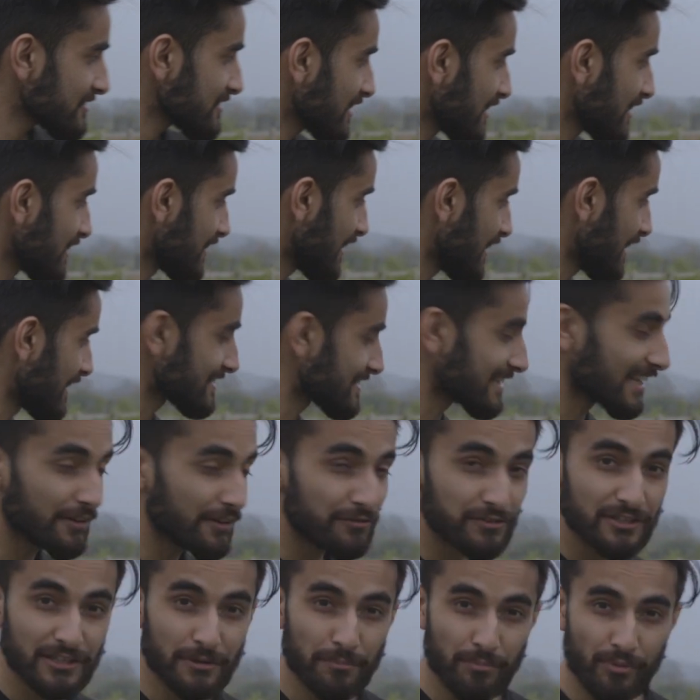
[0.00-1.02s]
say that it's
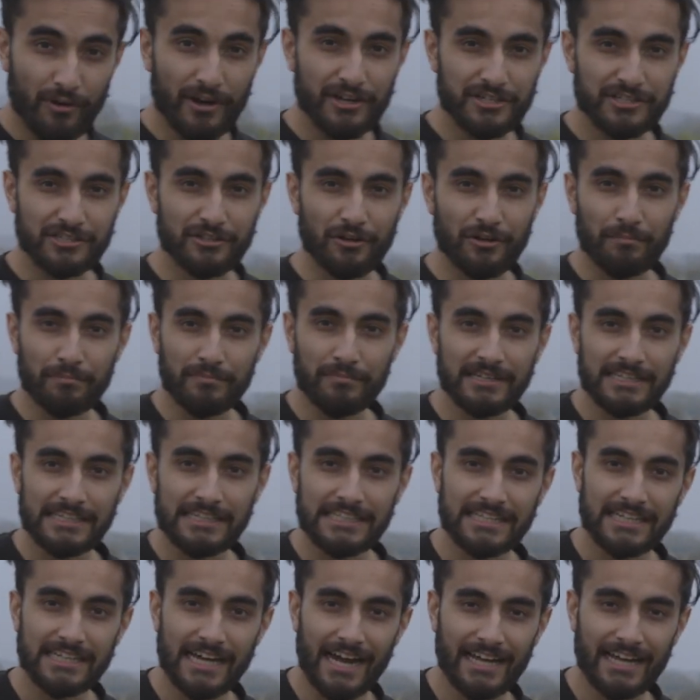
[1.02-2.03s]
left an impression on
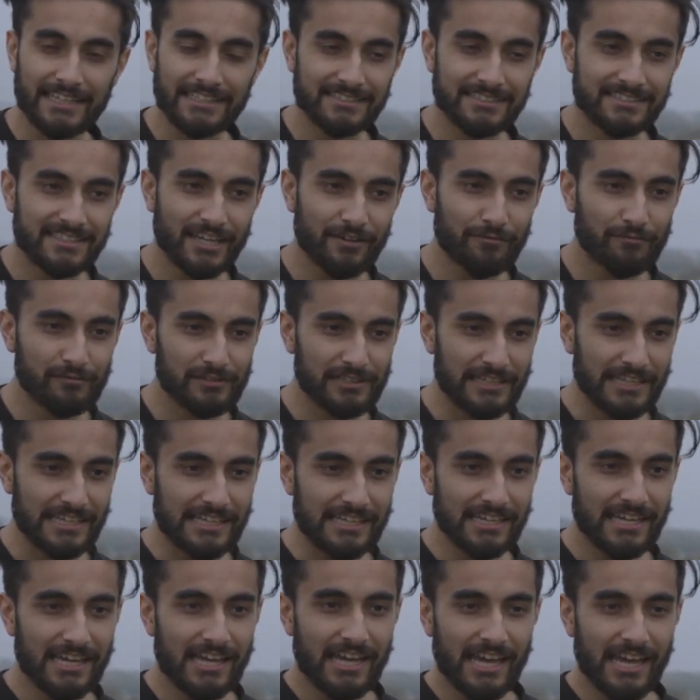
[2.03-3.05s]
me, and it's definitely
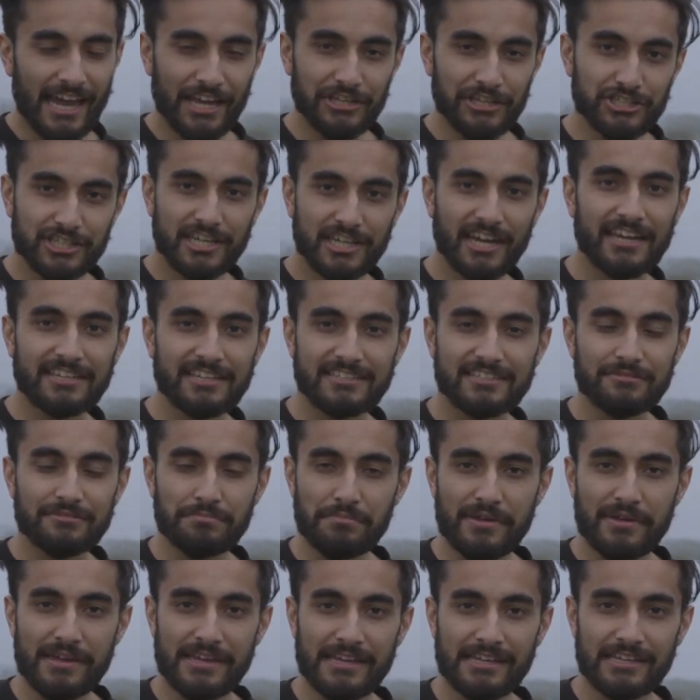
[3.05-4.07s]
educated
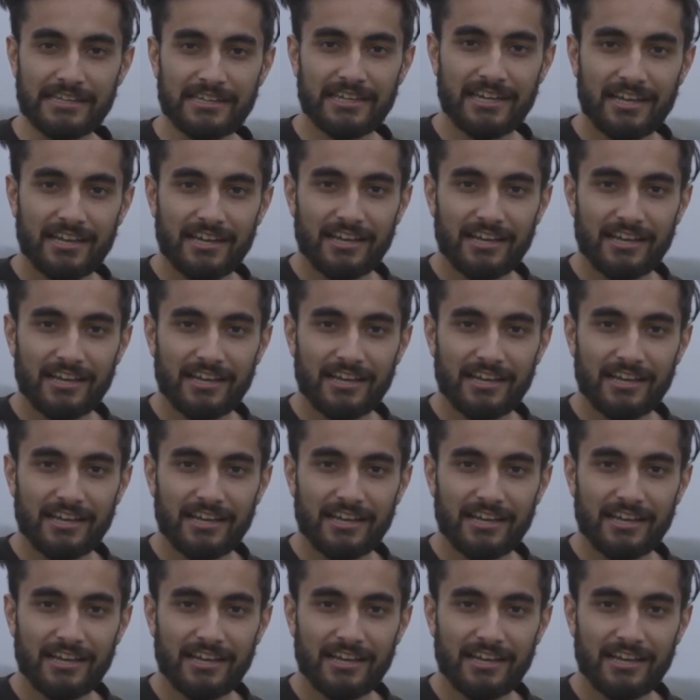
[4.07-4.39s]
me